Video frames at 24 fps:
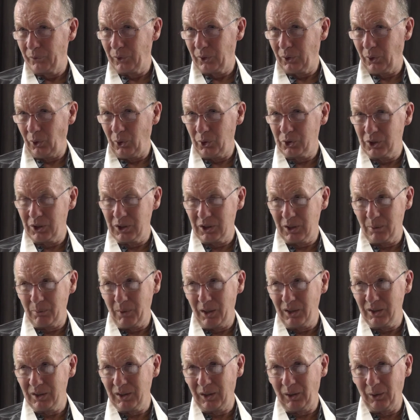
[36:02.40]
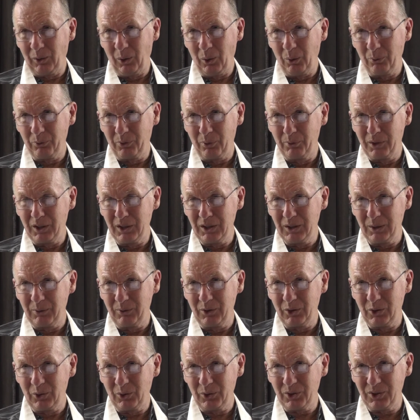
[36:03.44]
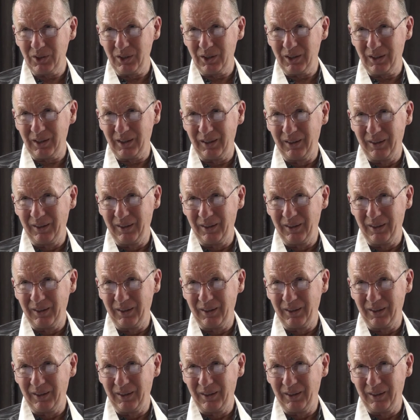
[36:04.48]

Gosh, he's demanding a lot from the individual, isn't he?